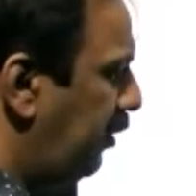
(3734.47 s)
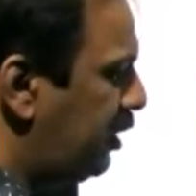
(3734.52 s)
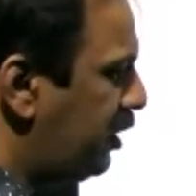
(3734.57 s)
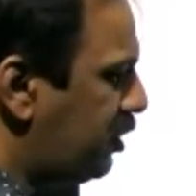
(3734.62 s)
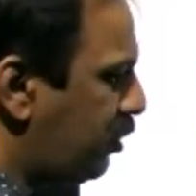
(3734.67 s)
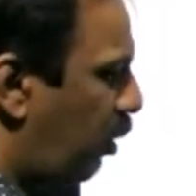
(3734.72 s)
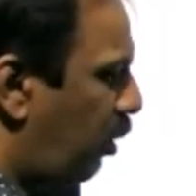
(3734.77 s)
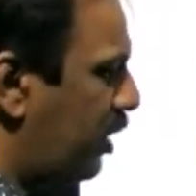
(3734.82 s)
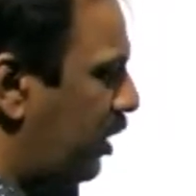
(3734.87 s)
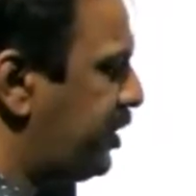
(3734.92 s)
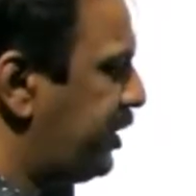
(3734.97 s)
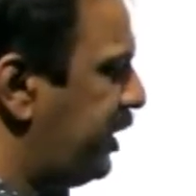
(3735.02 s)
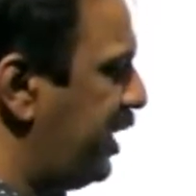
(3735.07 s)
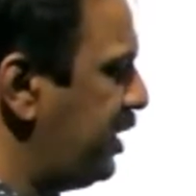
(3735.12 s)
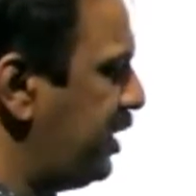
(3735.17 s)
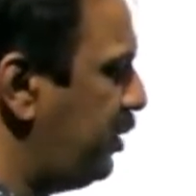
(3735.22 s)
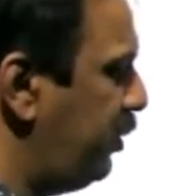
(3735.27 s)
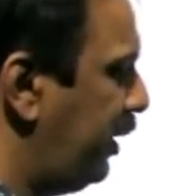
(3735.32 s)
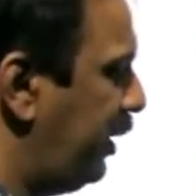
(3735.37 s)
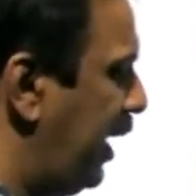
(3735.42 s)
this
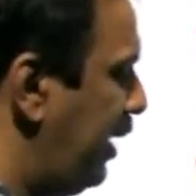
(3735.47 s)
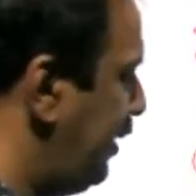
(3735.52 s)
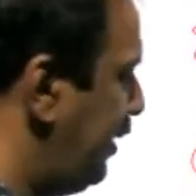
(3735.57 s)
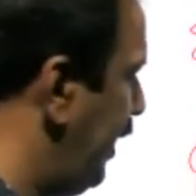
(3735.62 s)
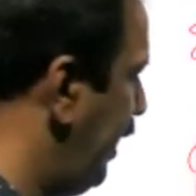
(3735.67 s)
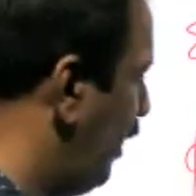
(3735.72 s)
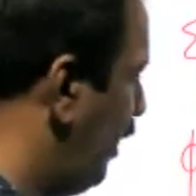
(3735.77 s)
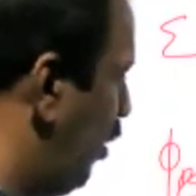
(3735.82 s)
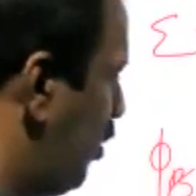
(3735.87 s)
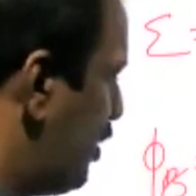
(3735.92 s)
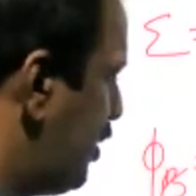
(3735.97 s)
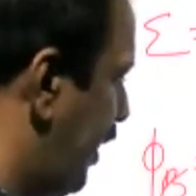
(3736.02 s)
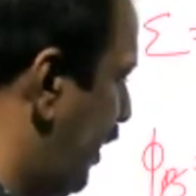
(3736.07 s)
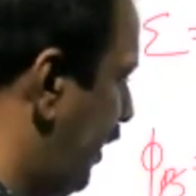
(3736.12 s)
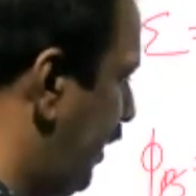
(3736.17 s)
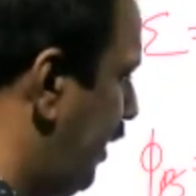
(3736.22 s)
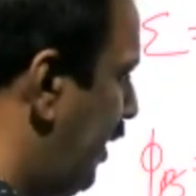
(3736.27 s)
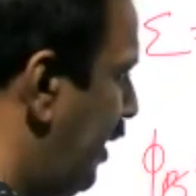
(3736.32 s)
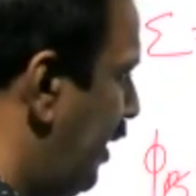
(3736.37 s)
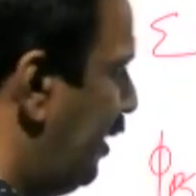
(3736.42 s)
constants you can take outside.
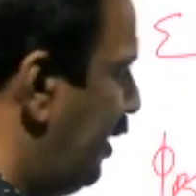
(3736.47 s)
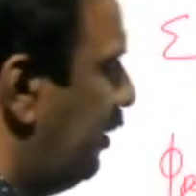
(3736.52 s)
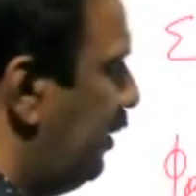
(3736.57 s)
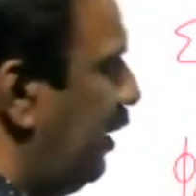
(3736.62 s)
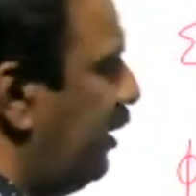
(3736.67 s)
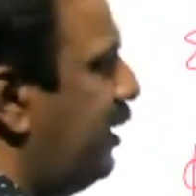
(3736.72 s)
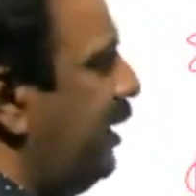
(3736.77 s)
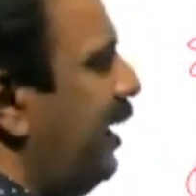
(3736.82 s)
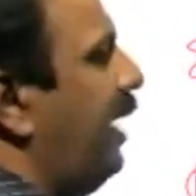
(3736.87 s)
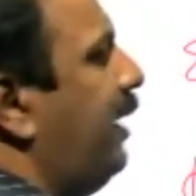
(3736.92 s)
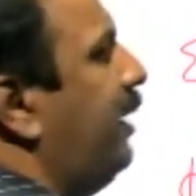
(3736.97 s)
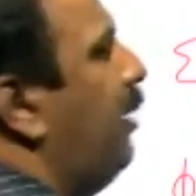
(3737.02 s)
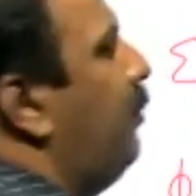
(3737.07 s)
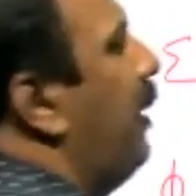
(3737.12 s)
Here the